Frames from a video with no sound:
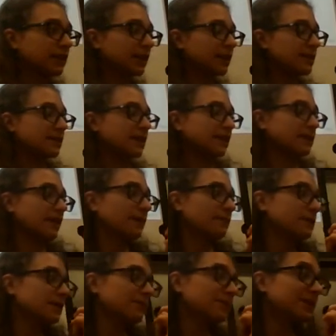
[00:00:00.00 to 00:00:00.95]
a second time.
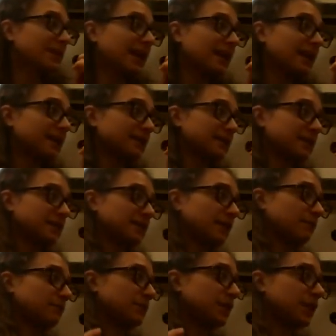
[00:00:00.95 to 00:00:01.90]
Sympathetic
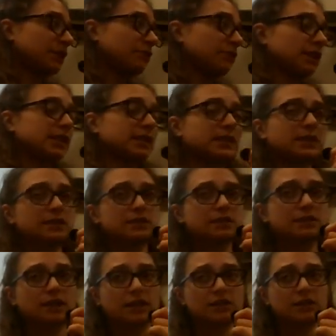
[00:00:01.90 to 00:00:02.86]
system decreases
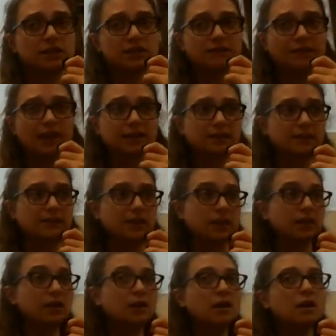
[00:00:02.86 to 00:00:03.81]
digestive activity.
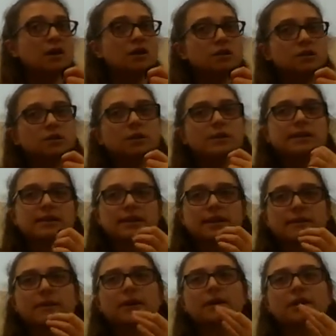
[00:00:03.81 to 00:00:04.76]
So you can think
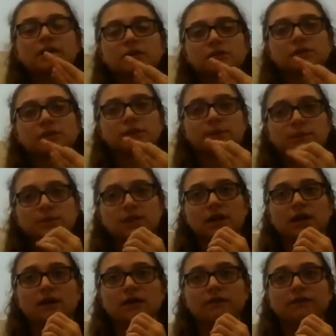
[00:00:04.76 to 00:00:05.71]
about it in terms
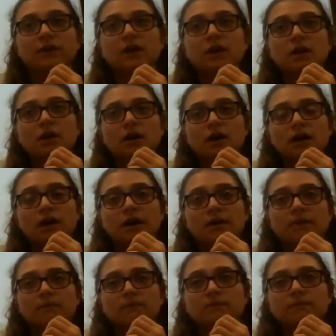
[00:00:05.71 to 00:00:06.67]
of
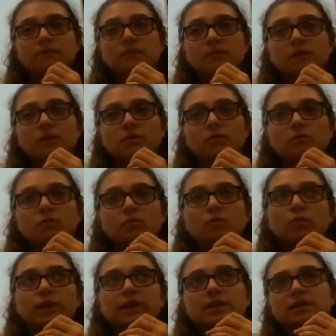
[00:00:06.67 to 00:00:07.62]

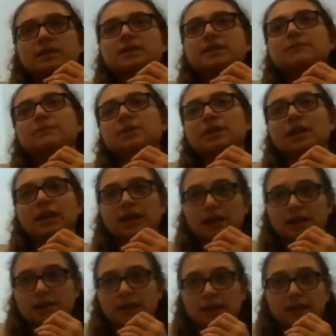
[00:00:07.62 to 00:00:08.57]
when does a
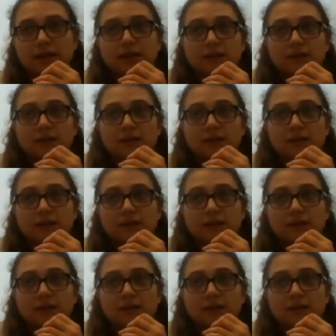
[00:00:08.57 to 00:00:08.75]
sympathetic kick in?